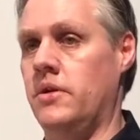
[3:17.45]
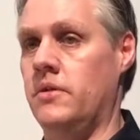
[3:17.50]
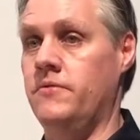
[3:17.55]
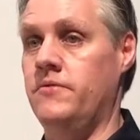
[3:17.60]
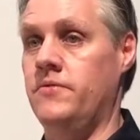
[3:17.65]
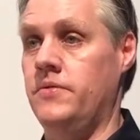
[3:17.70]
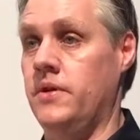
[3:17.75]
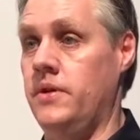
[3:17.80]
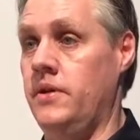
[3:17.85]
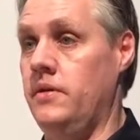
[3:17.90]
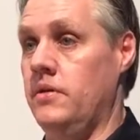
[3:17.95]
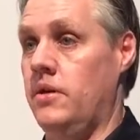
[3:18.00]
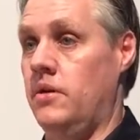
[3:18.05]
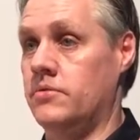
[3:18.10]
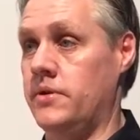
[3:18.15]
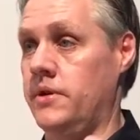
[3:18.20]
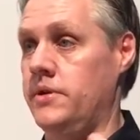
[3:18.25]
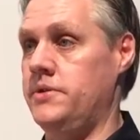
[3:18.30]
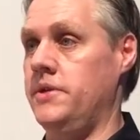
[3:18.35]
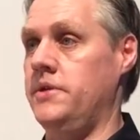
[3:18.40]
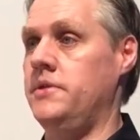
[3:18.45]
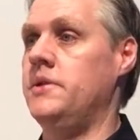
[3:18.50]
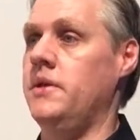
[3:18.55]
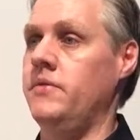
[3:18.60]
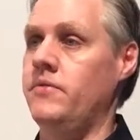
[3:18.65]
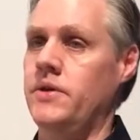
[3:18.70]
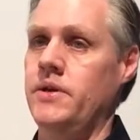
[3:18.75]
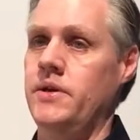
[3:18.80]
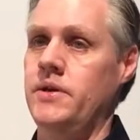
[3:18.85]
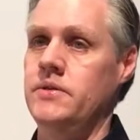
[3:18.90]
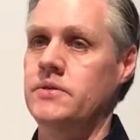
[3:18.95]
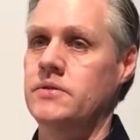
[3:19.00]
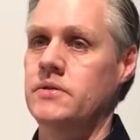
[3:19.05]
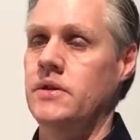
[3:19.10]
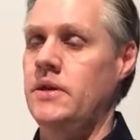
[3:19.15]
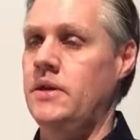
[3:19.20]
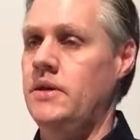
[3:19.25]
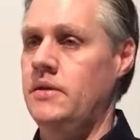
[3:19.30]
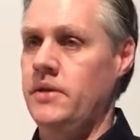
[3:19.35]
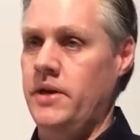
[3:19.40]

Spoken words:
a lot of the Ultra HD TVs,